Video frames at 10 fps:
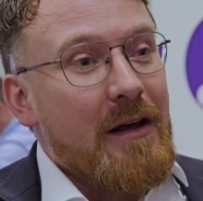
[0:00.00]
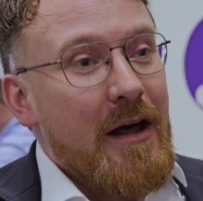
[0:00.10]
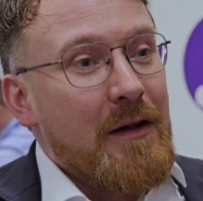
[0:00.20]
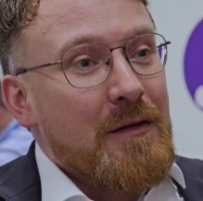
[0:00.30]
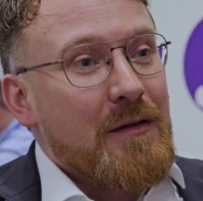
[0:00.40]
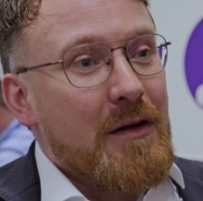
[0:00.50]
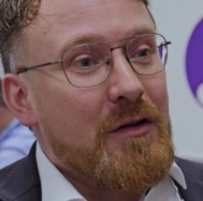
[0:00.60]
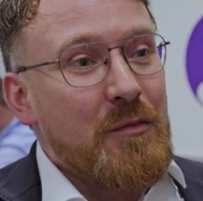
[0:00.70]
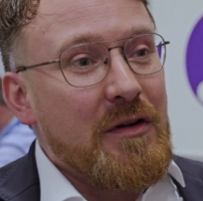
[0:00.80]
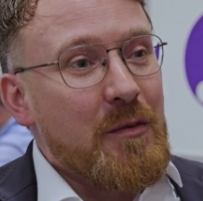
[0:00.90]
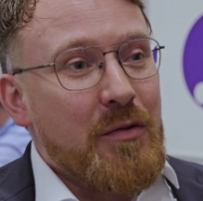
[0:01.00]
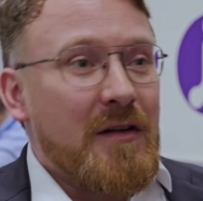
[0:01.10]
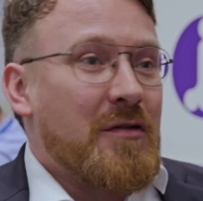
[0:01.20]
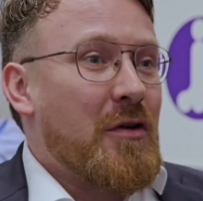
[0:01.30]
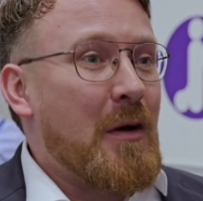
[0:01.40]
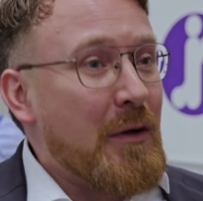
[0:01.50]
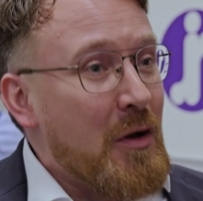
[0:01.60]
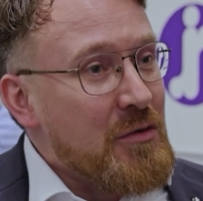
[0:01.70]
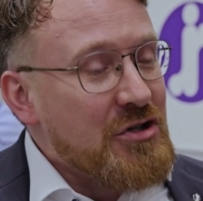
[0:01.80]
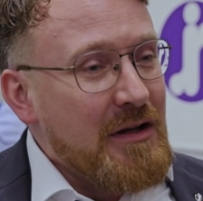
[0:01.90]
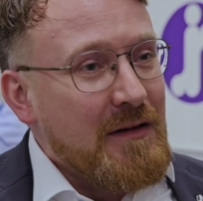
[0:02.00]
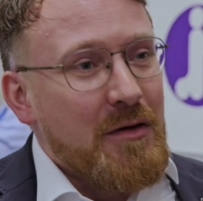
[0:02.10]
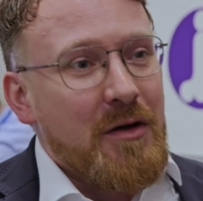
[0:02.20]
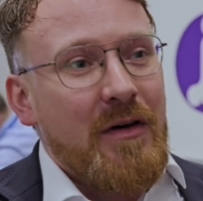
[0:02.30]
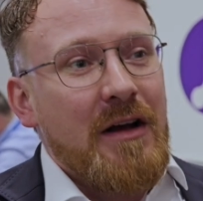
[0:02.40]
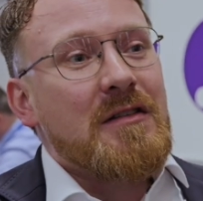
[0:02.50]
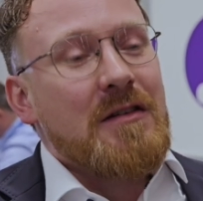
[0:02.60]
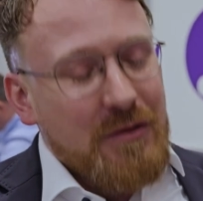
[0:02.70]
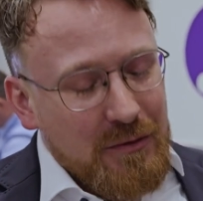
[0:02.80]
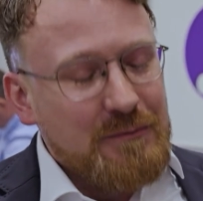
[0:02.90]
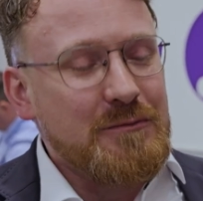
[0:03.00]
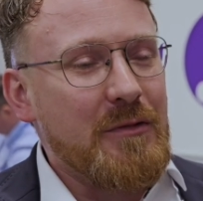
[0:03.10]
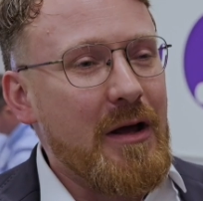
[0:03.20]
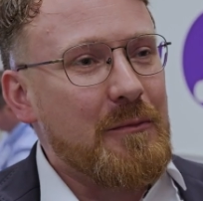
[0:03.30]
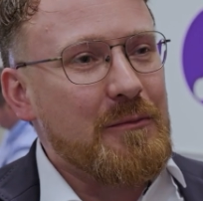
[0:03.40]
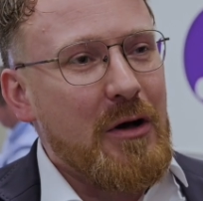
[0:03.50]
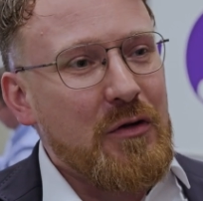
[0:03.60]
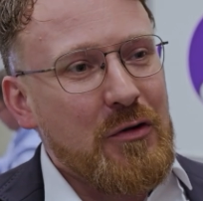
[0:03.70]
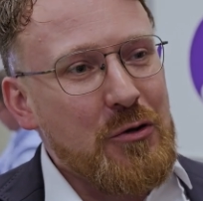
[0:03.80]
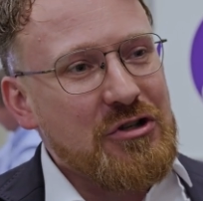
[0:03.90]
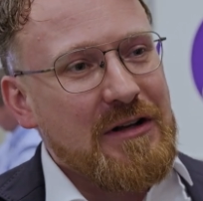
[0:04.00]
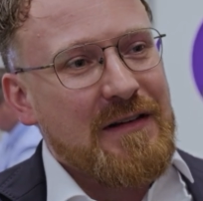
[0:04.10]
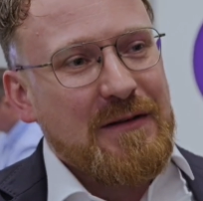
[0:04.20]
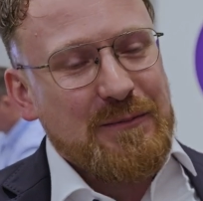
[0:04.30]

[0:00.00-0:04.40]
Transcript: and to meet the press to talk about our machines, our devices, so our solutions.